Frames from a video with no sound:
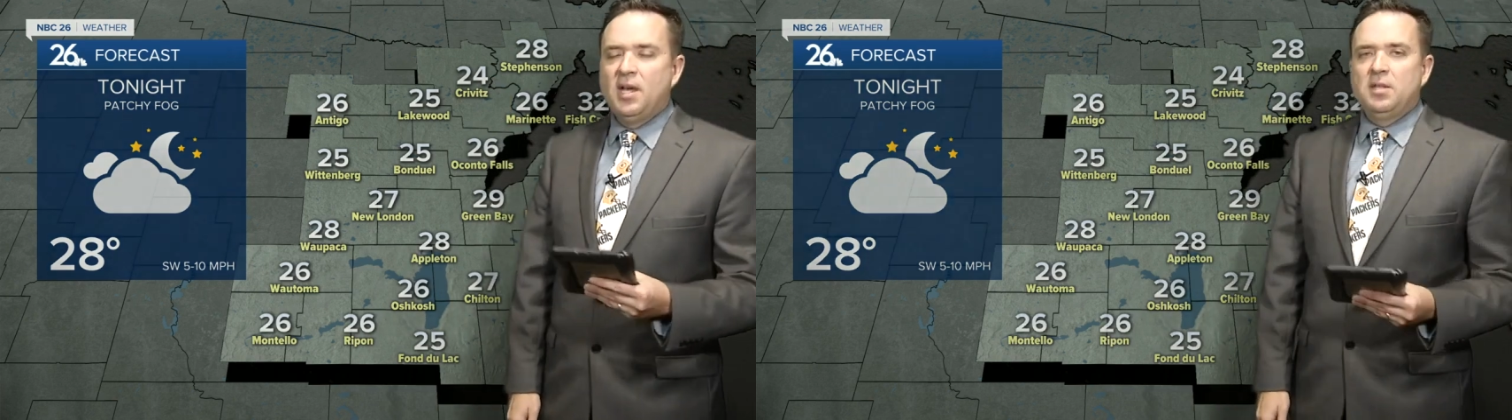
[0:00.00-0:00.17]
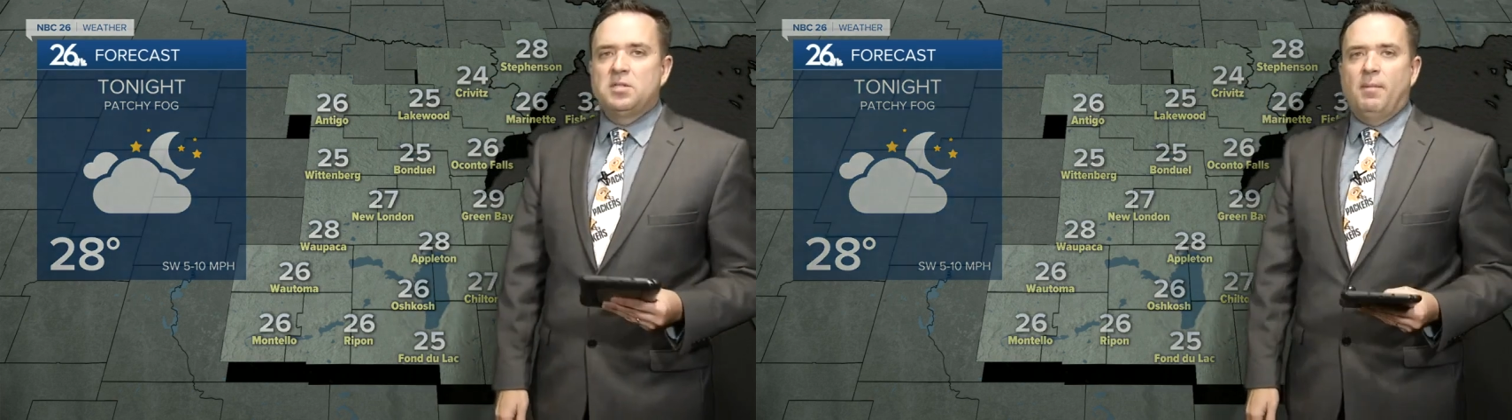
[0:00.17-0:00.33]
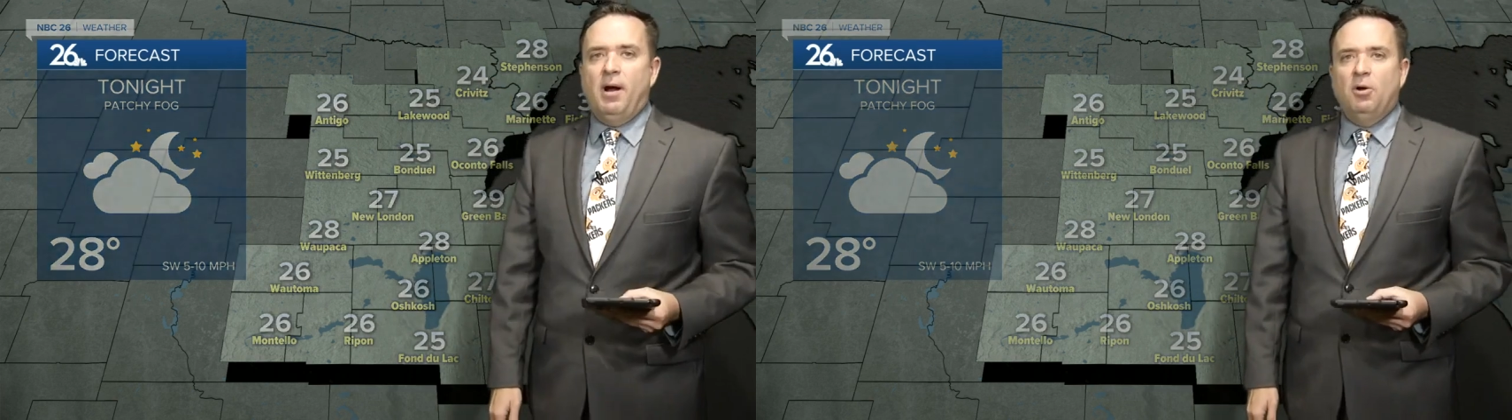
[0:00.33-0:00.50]

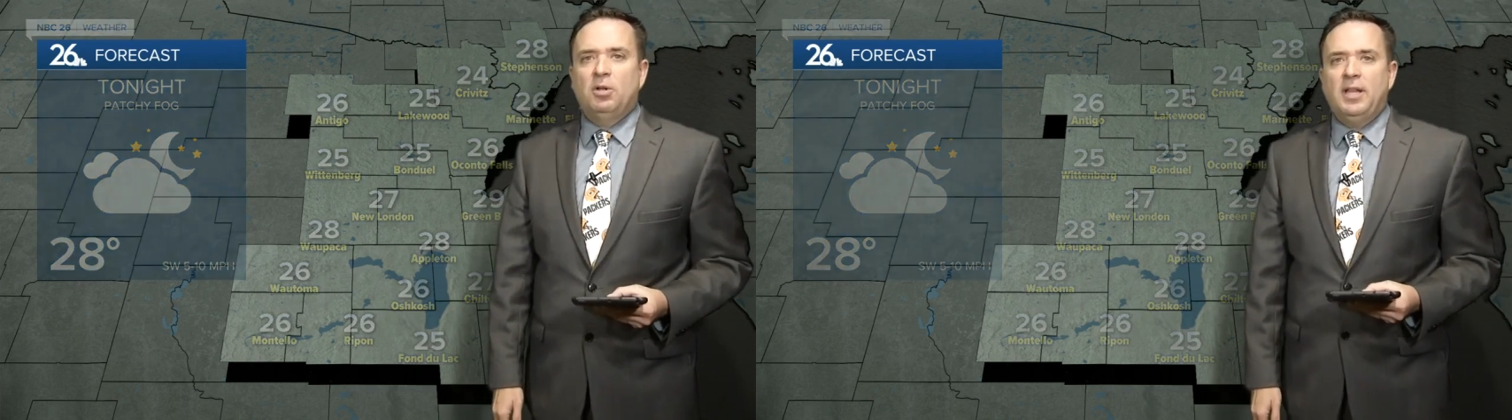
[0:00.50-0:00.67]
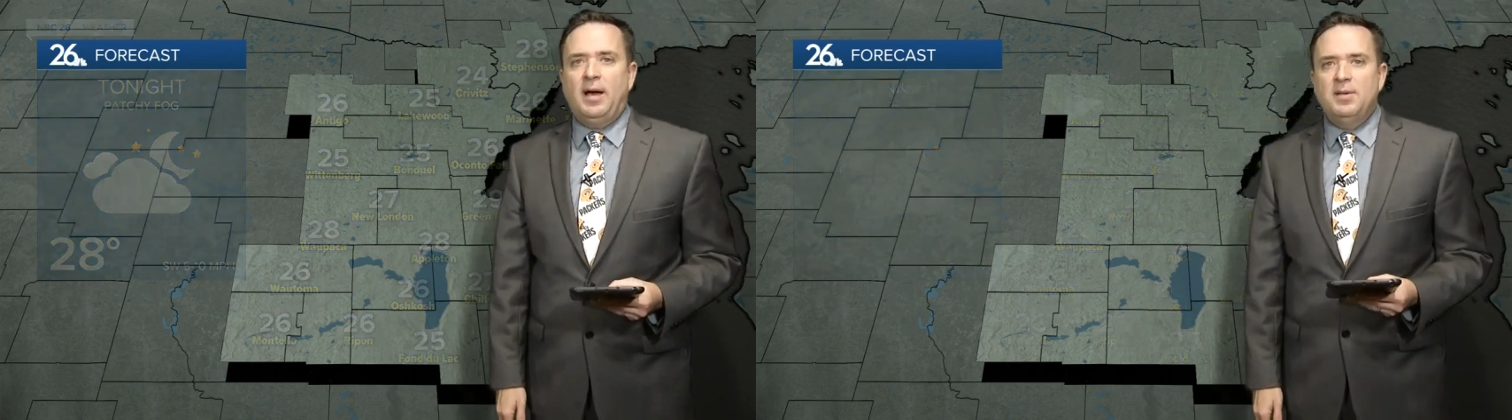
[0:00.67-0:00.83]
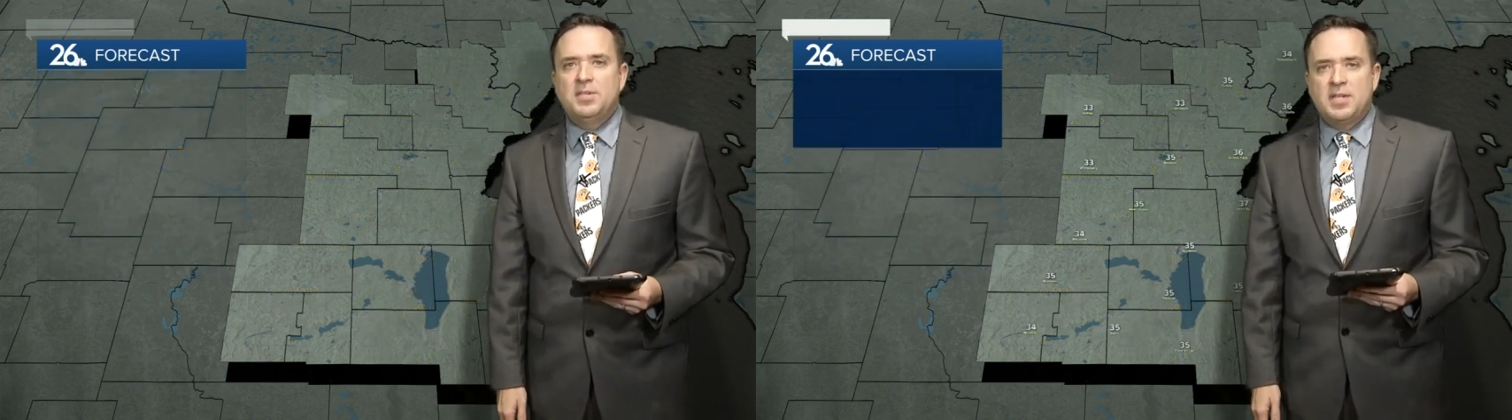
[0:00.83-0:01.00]
Tomorrow,
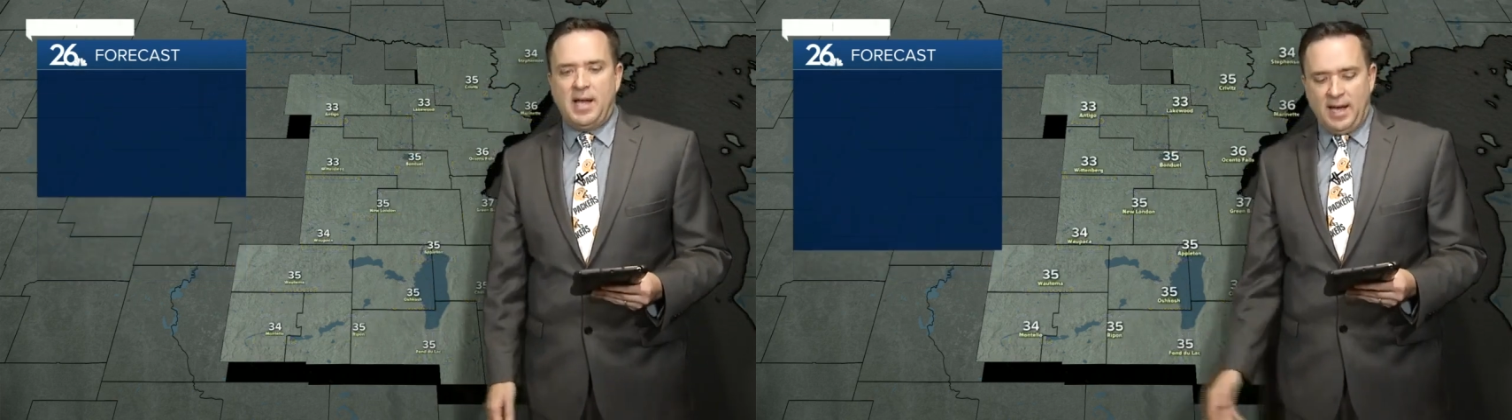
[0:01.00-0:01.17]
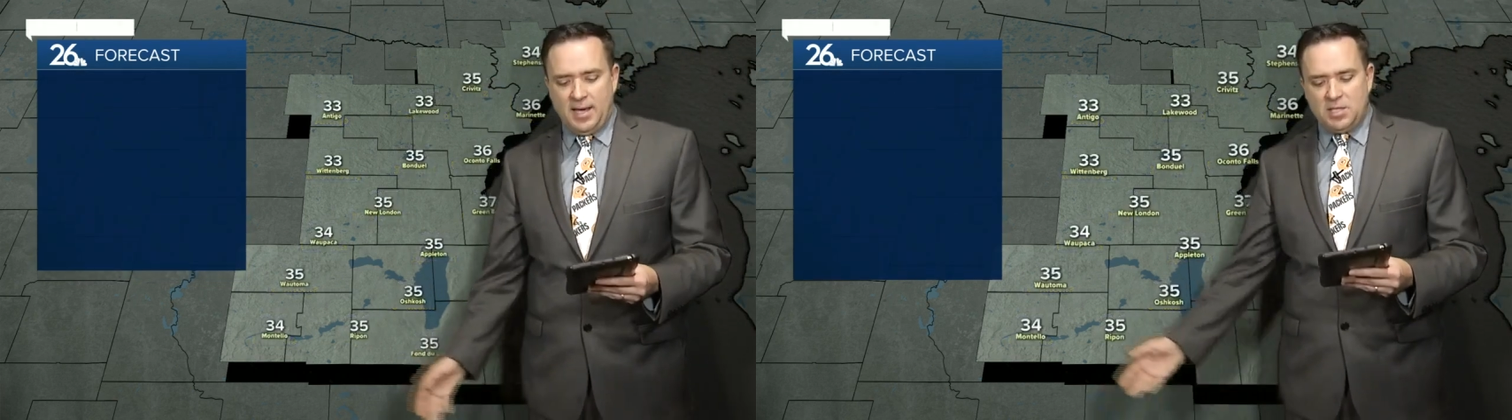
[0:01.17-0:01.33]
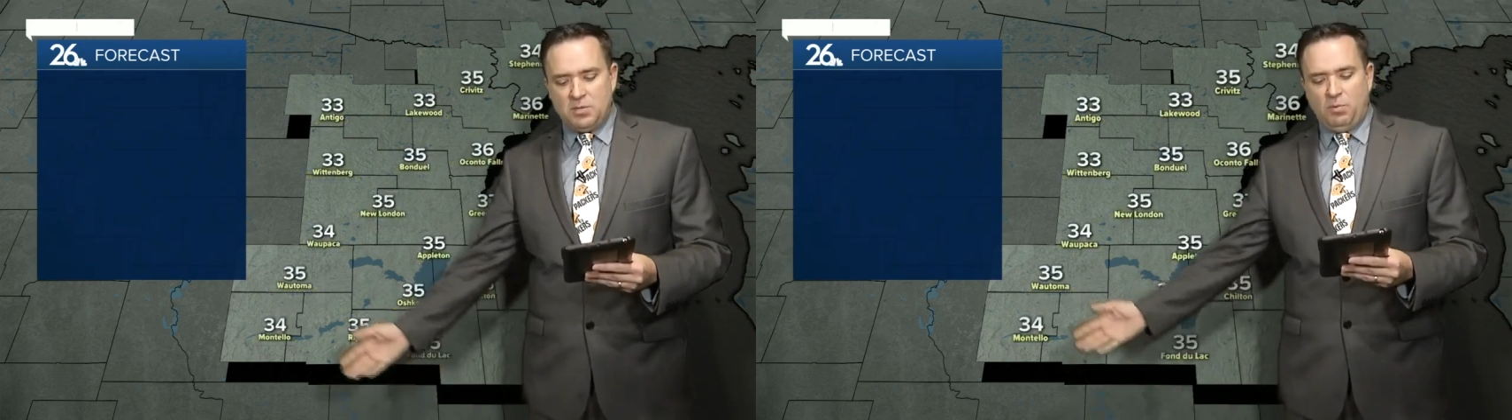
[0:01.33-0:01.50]
cloudy
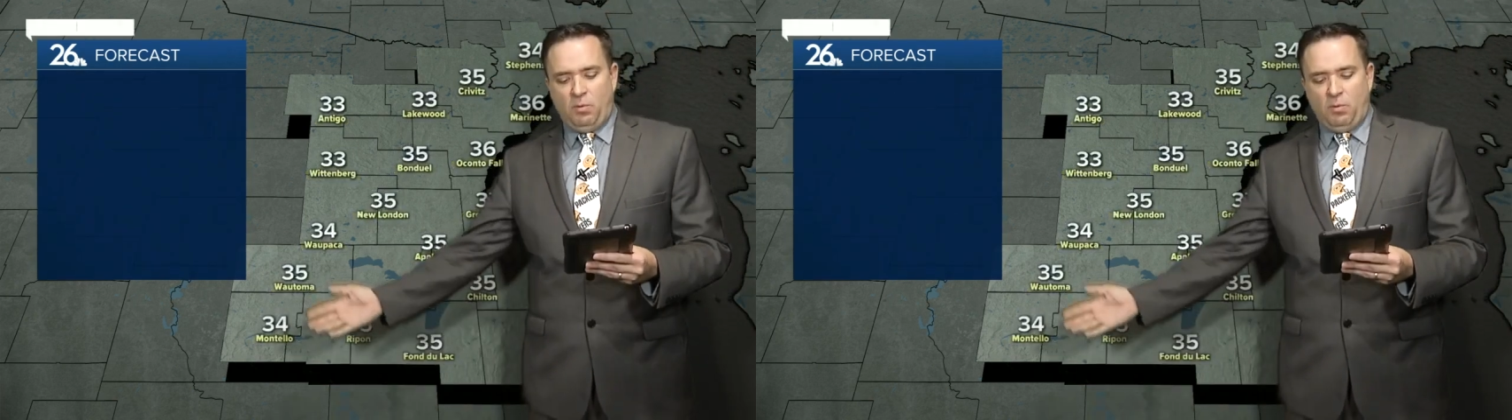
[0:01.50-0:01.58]
skies.